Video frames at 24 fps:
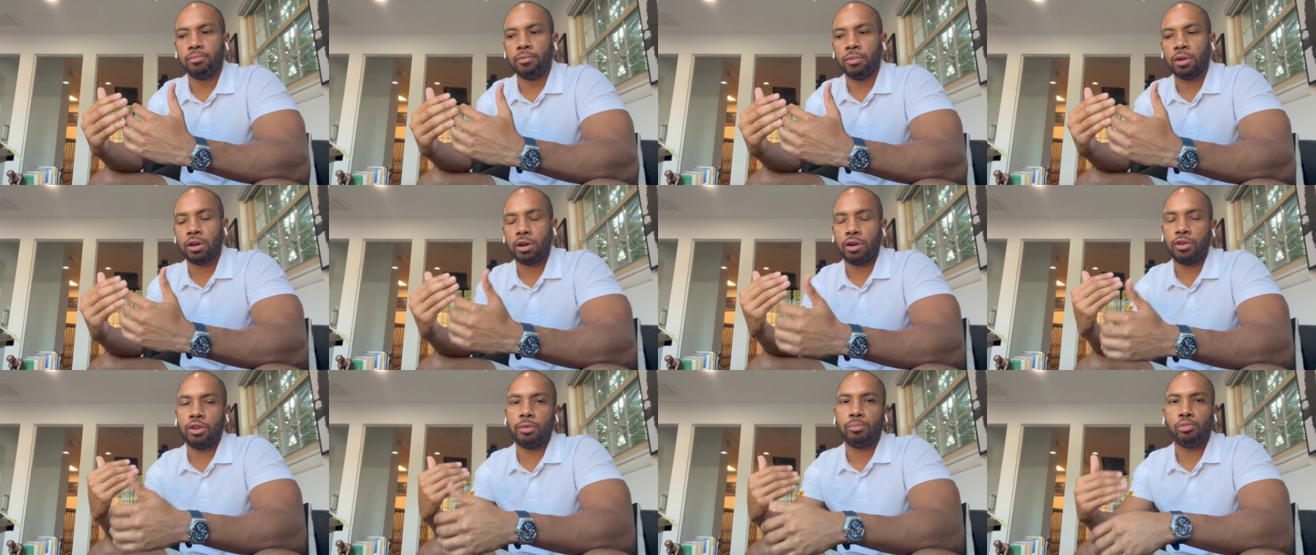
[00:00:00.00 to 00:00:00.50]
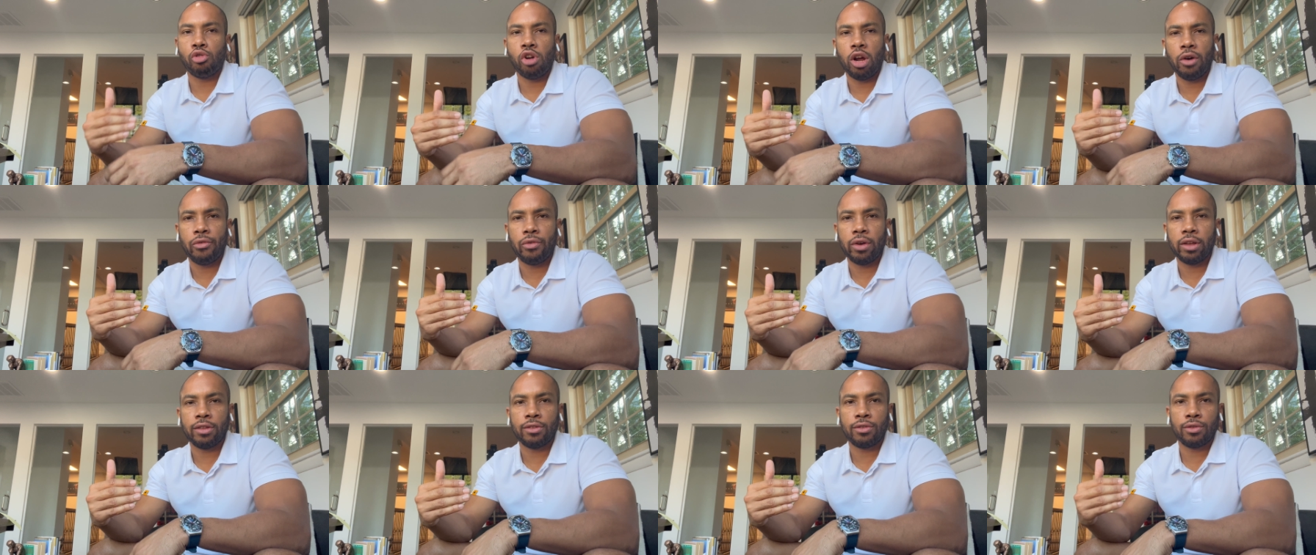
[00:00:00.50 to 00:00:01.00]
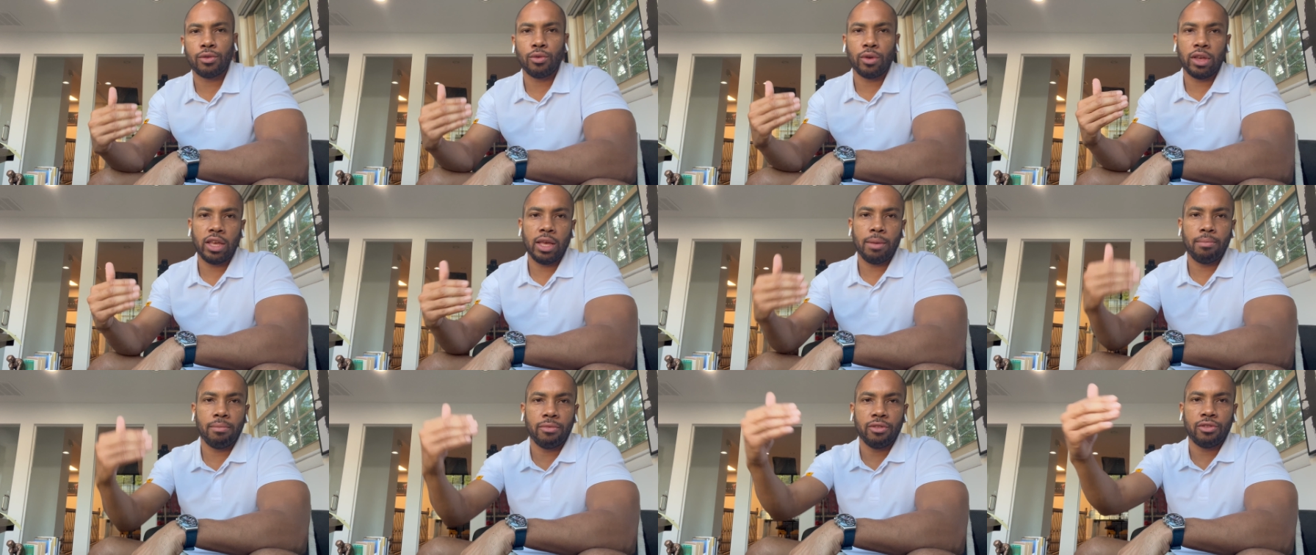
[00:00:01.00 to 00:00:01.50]
current profits to
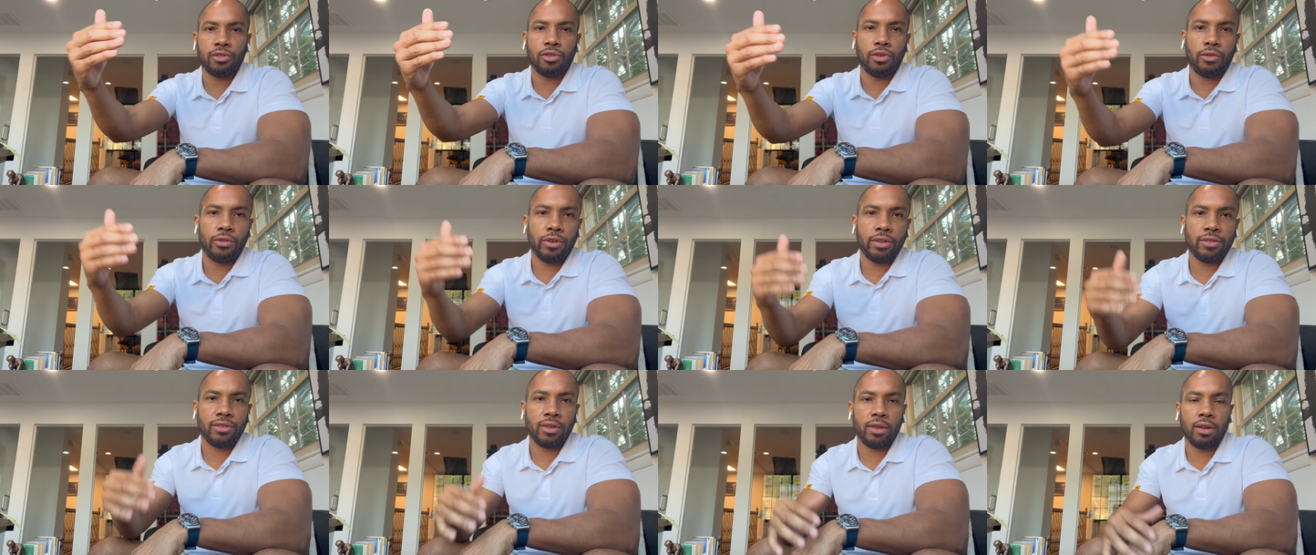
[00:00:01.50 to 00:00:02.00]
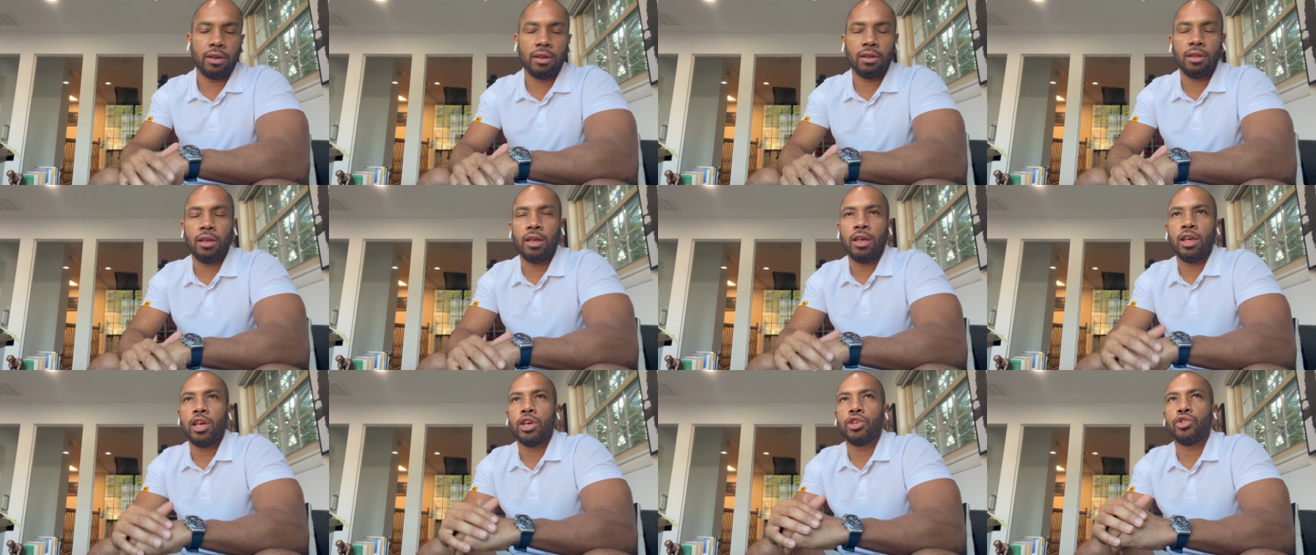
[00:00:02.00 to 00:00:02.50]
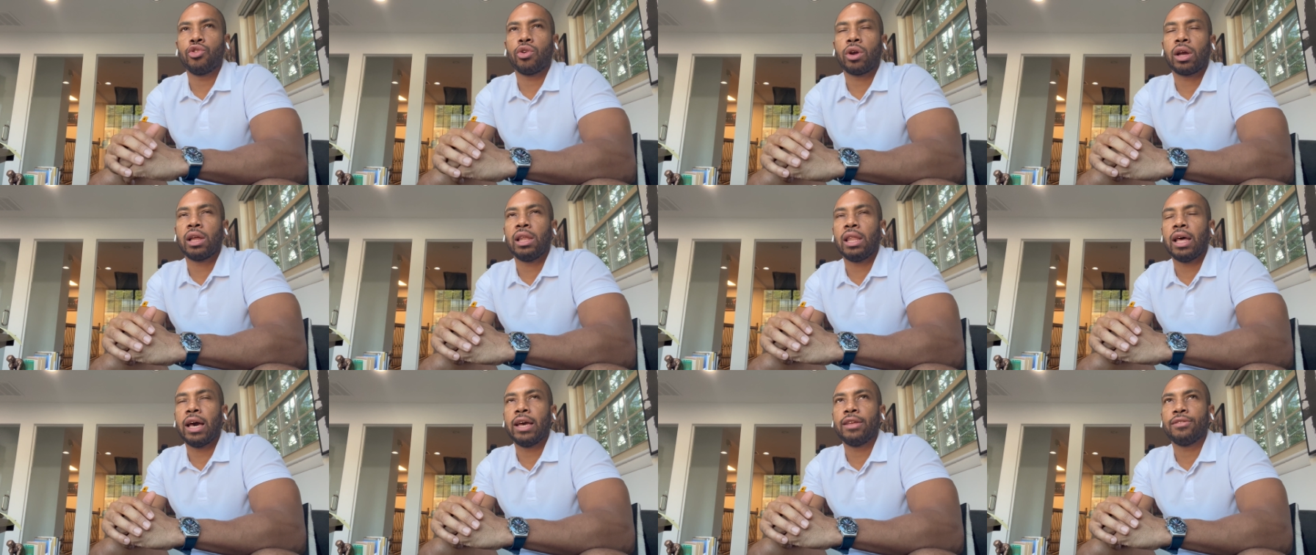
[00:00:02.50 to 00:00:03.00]
keep servicing your
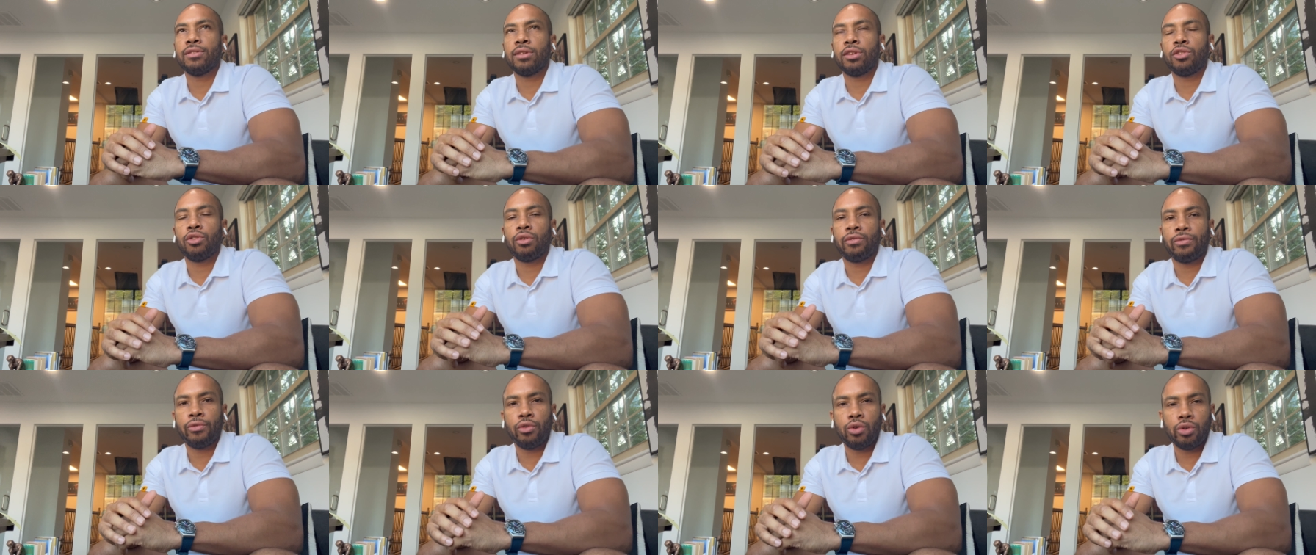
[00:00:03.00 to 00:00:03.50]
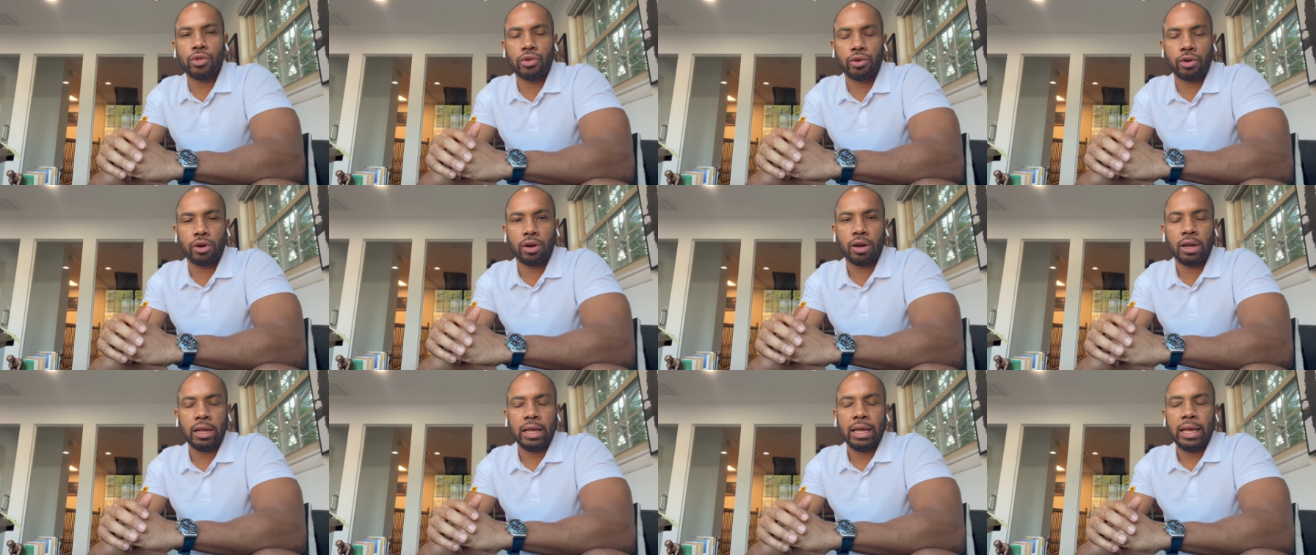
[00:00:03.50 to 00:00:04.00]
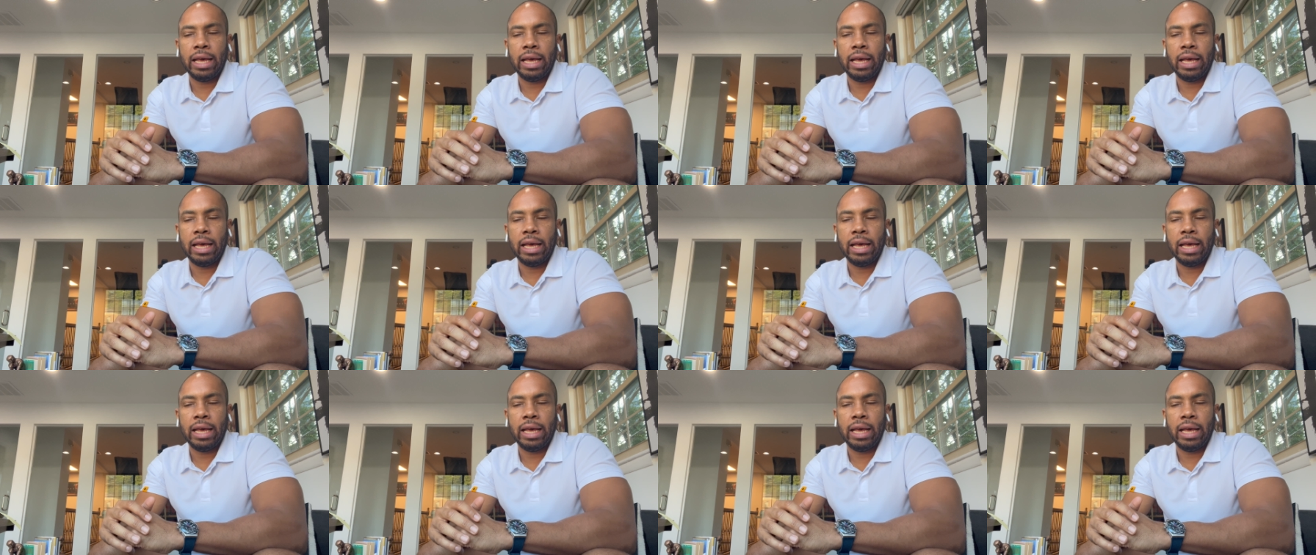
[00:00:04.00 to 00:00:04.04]
clients in your future